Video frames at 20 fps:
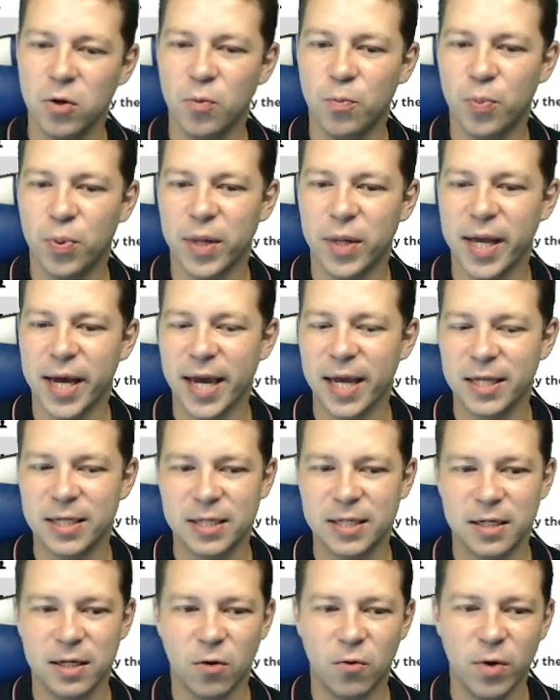
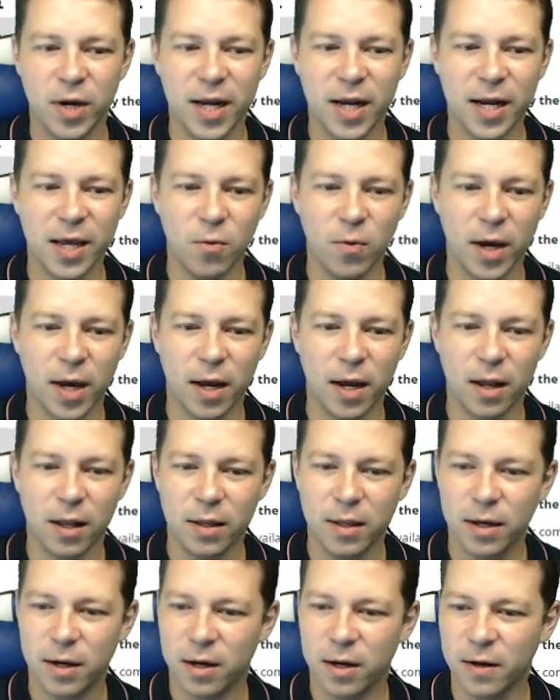played really
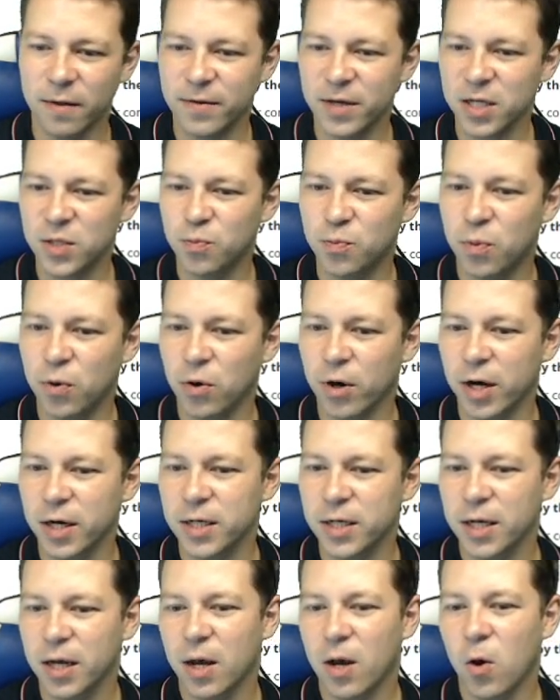well on this
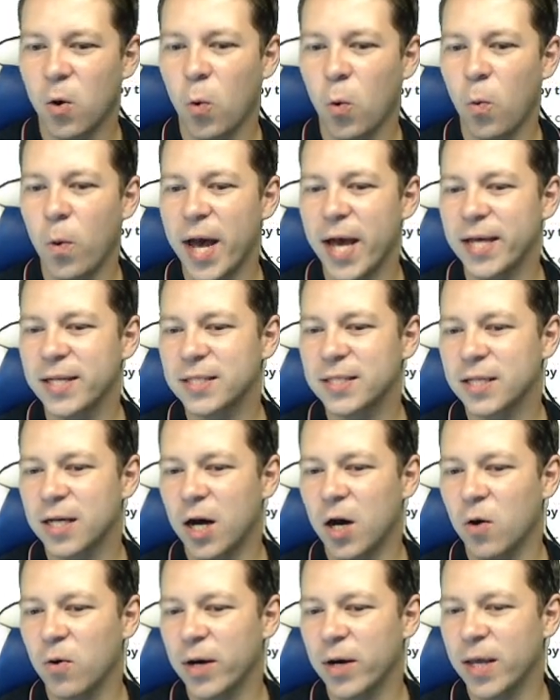board went
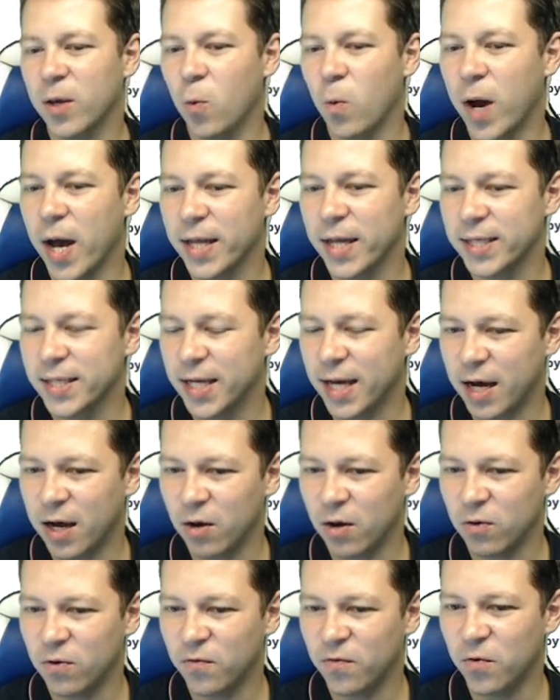only 1
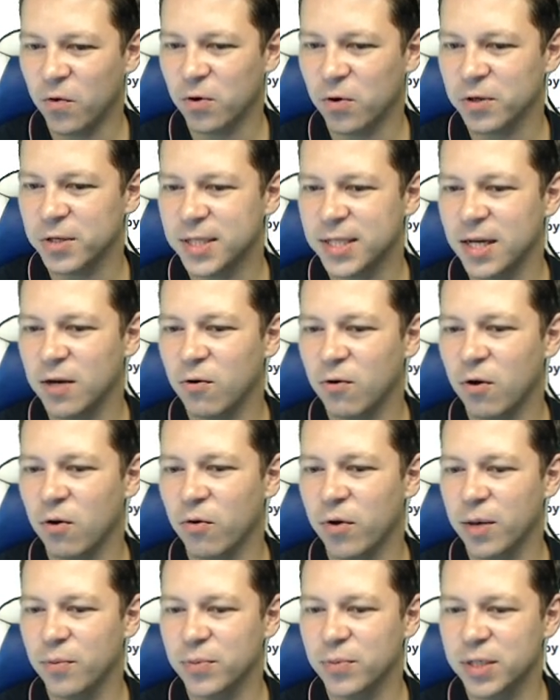down for
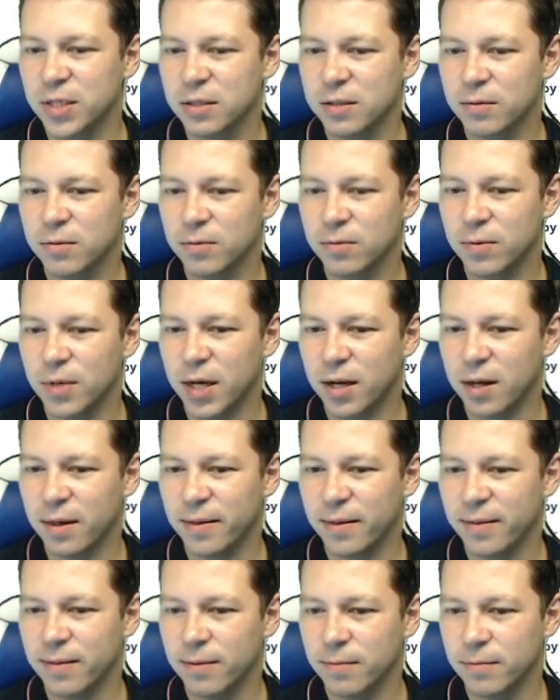0 imps.
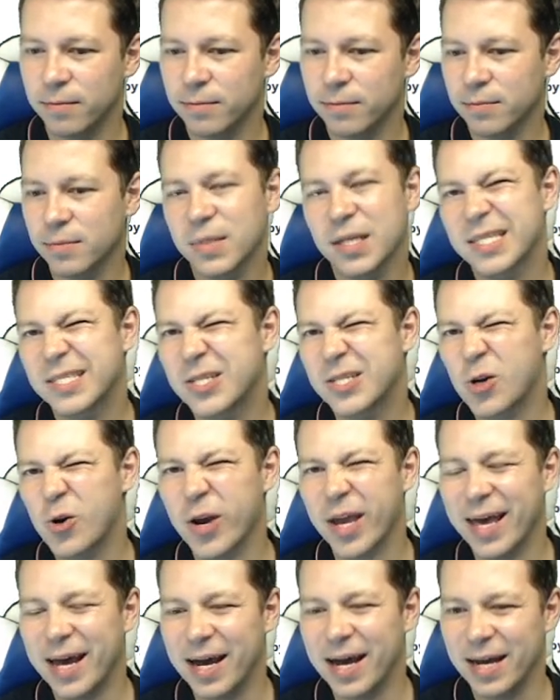Well,
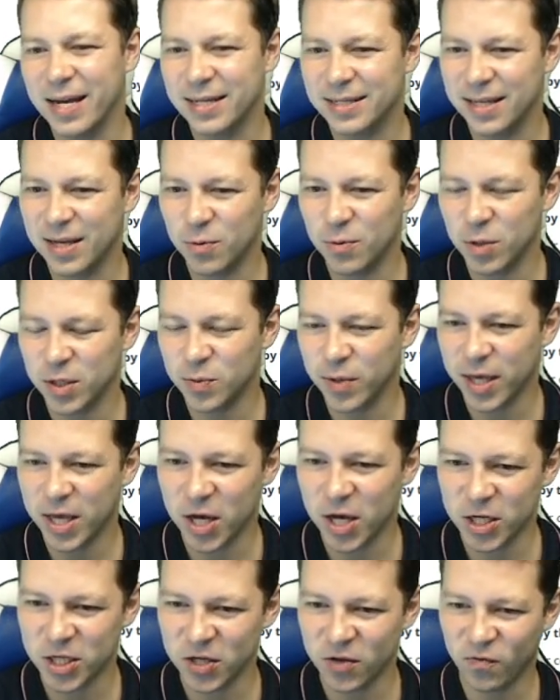sorry guys, that was
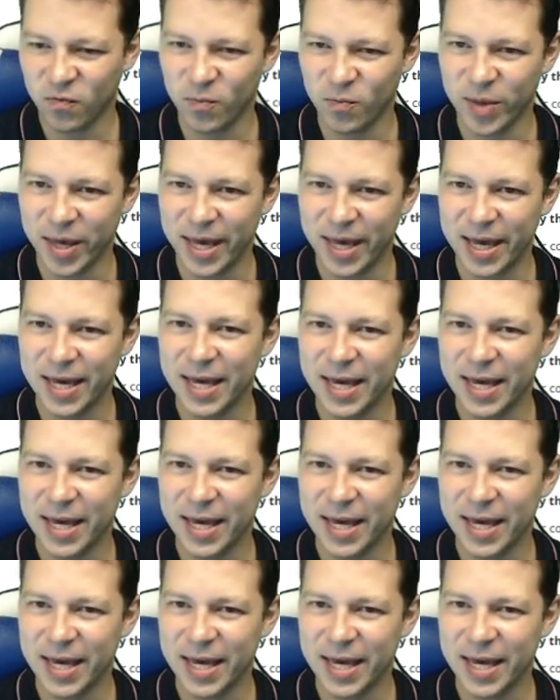because of me.